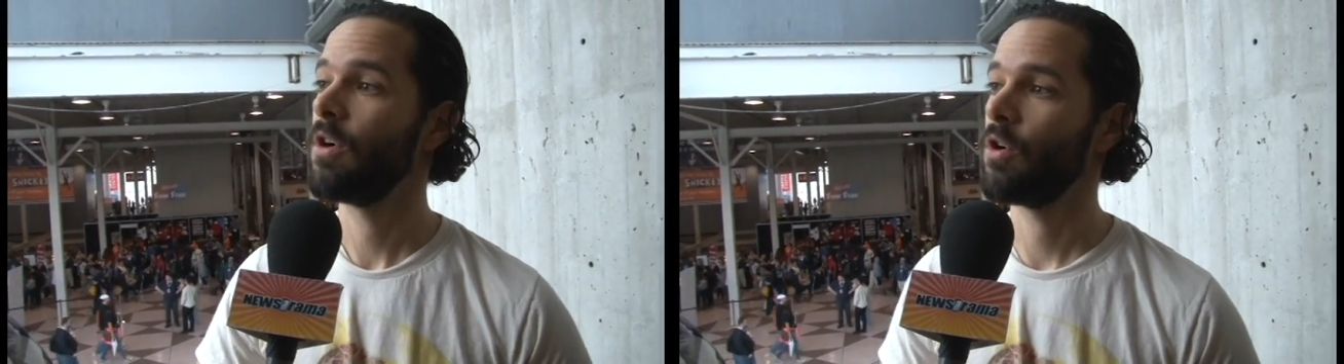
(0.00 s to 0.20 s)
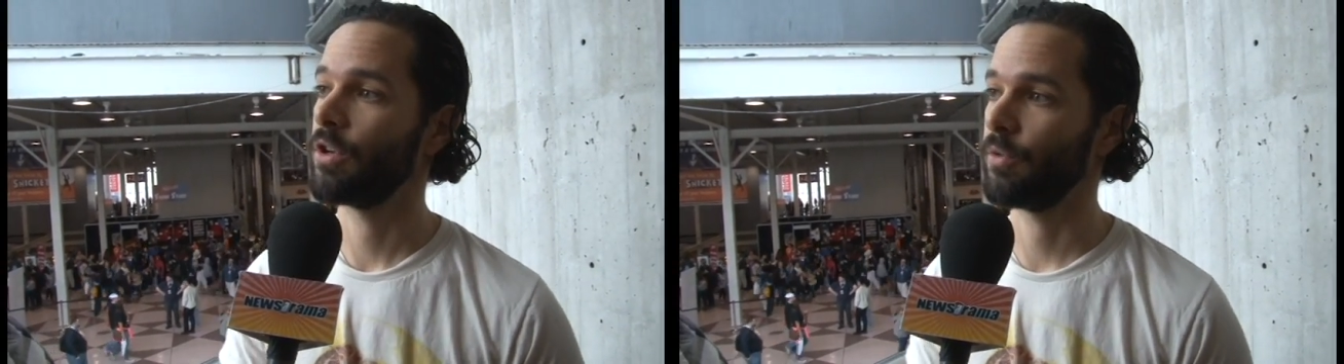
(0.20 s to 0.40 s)

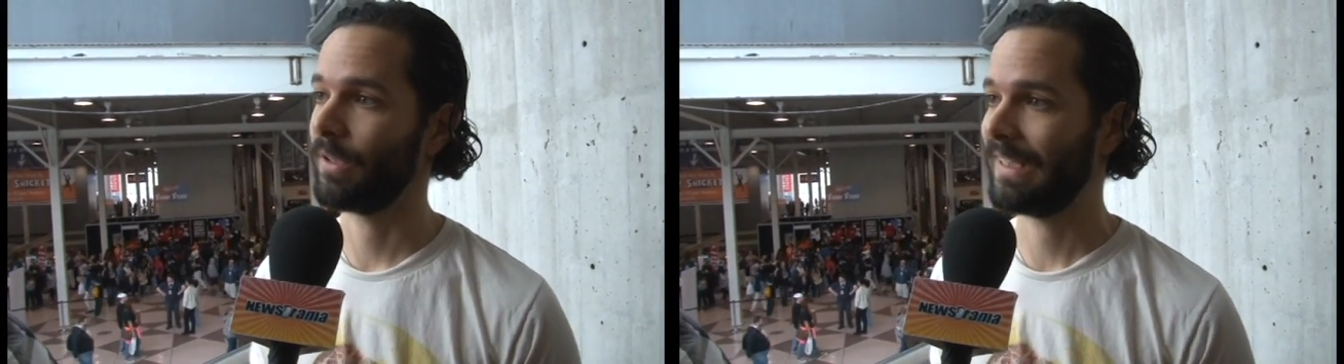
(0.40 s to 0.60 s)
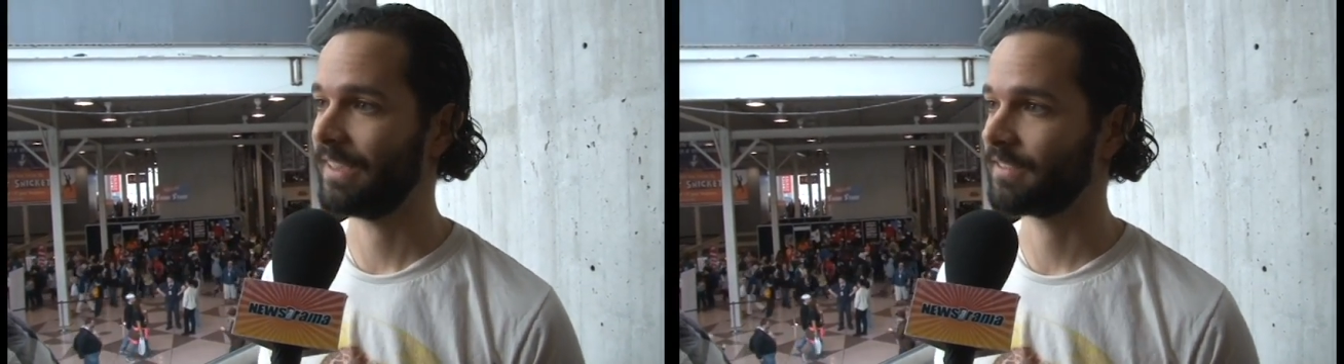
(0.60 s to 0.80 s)
or you're
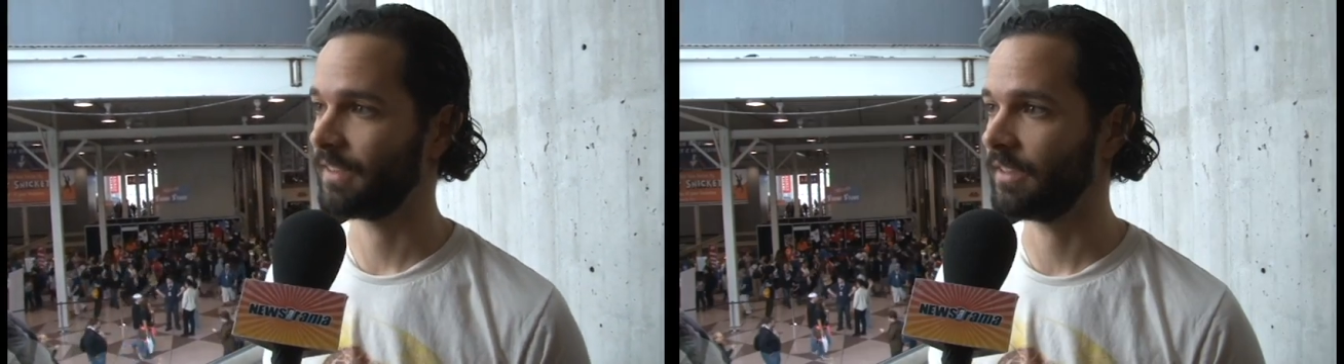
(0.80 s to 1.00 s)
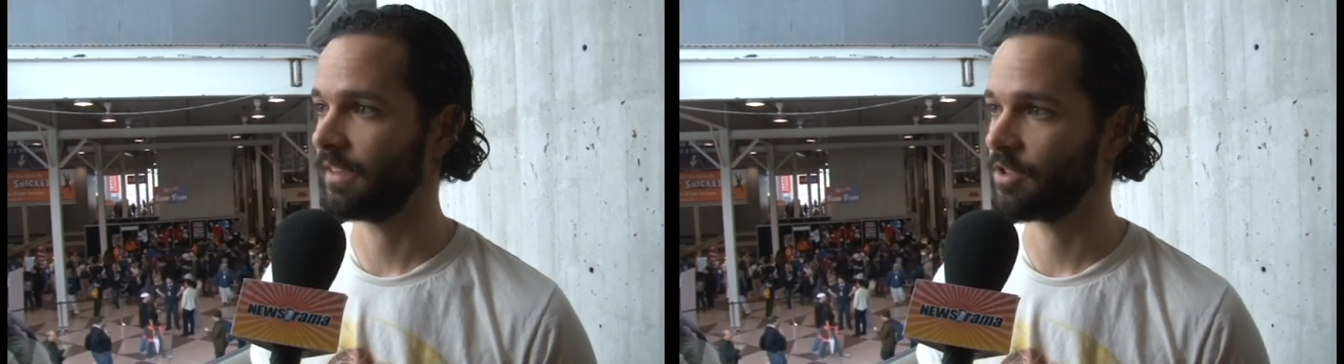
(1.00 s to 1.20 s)
released
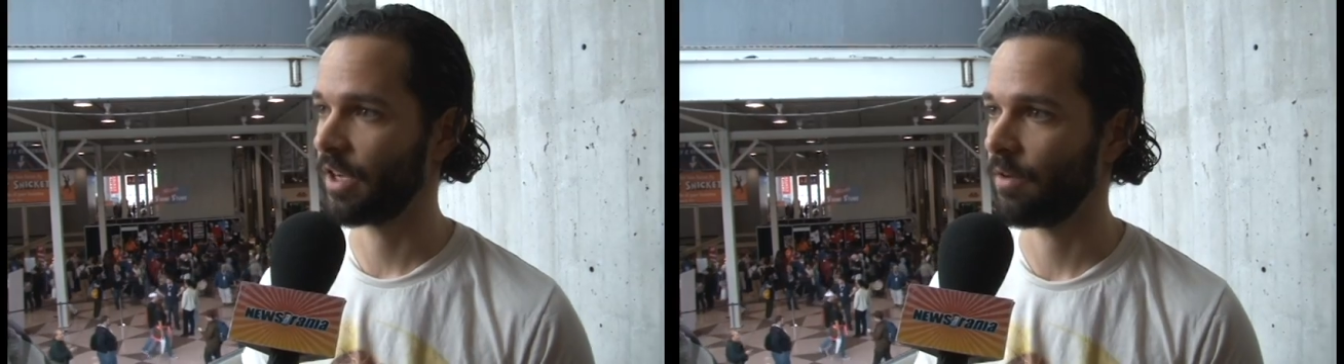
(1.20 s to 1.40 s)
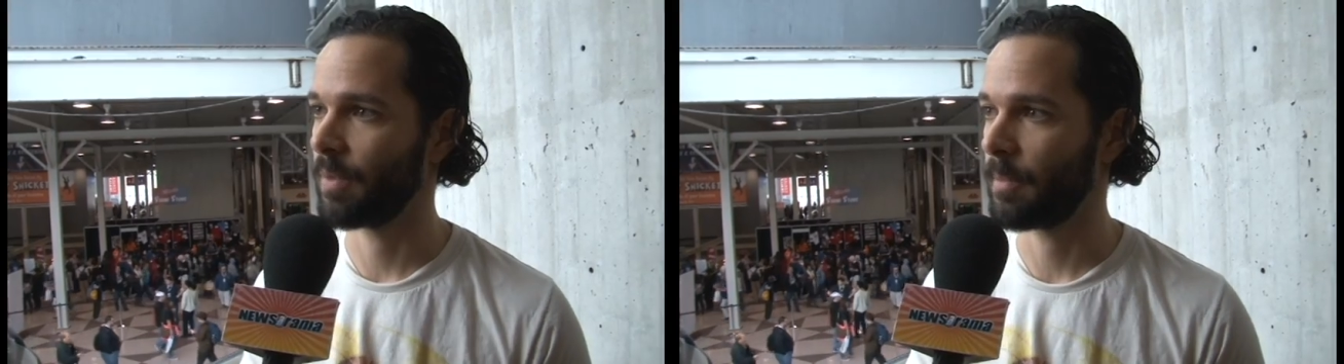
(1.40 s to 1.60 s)
into the
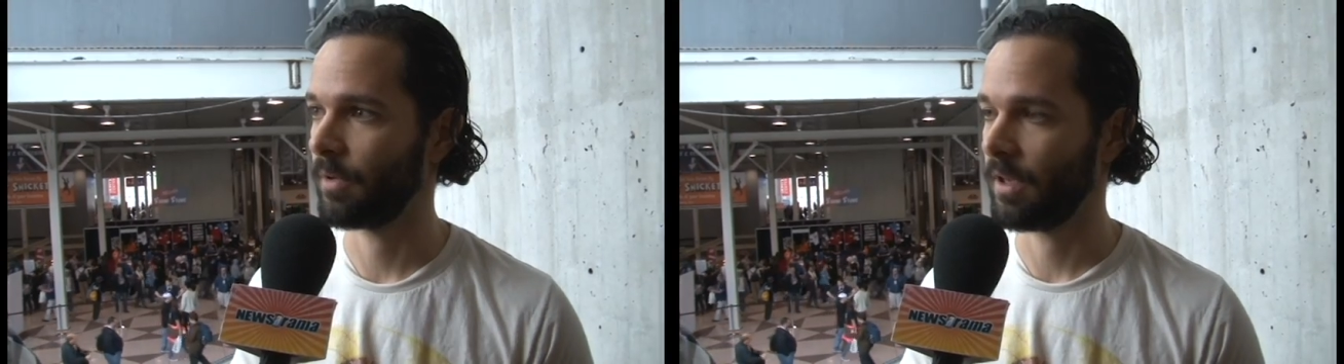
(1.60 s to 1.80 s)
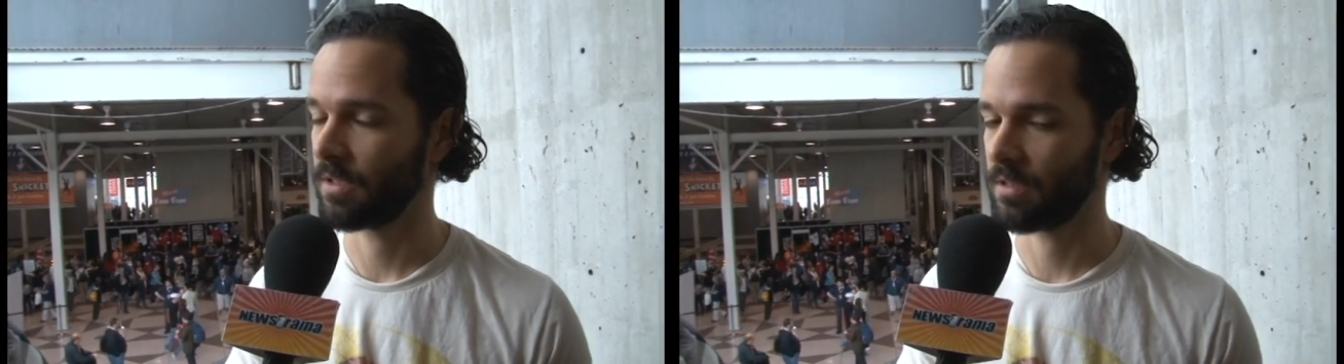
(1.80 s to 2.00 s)
general
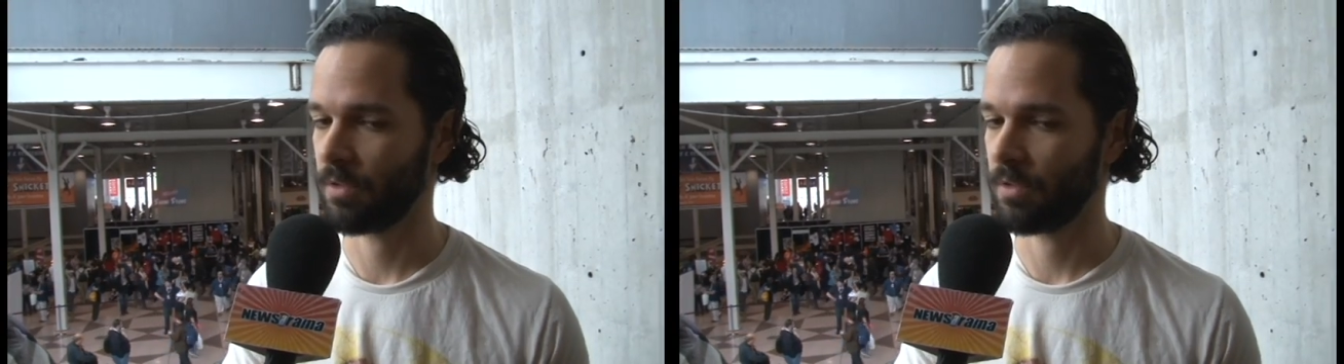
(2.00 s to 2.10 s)
population.